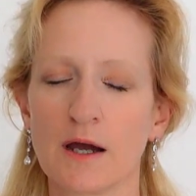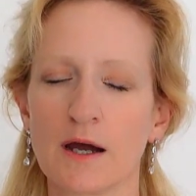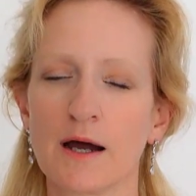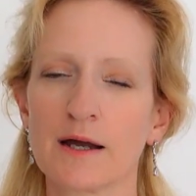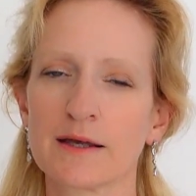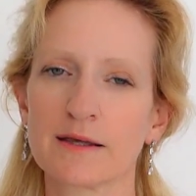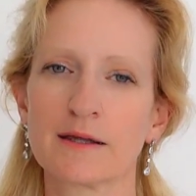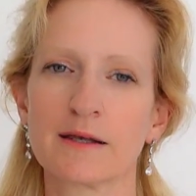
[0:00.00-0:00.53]

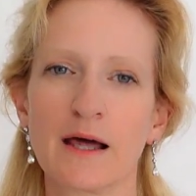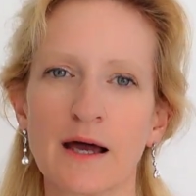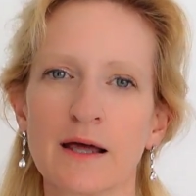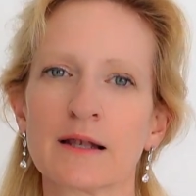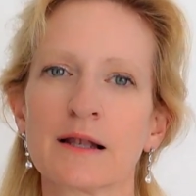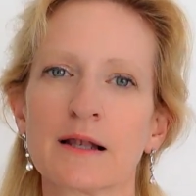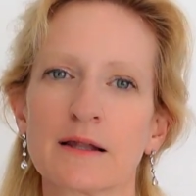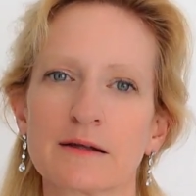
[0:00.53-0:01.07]
I can
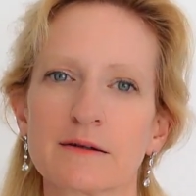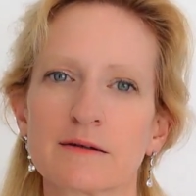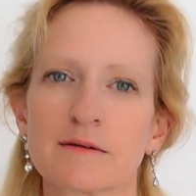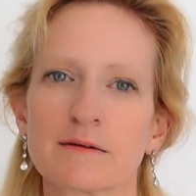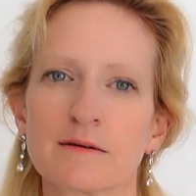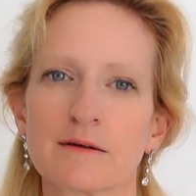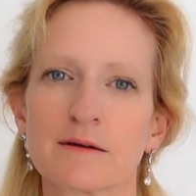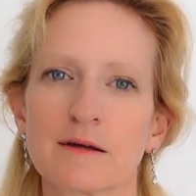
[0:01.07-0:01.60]
handle it.
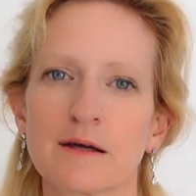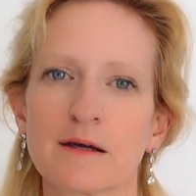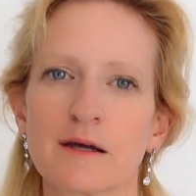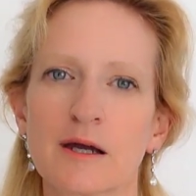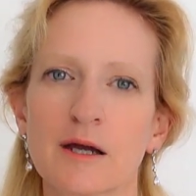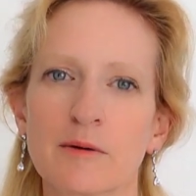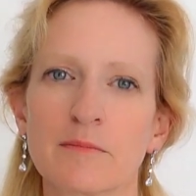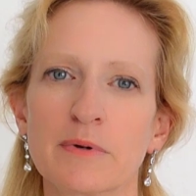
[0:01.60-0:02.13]

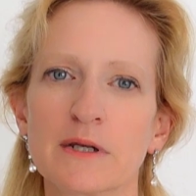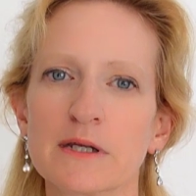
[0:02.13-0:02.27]
But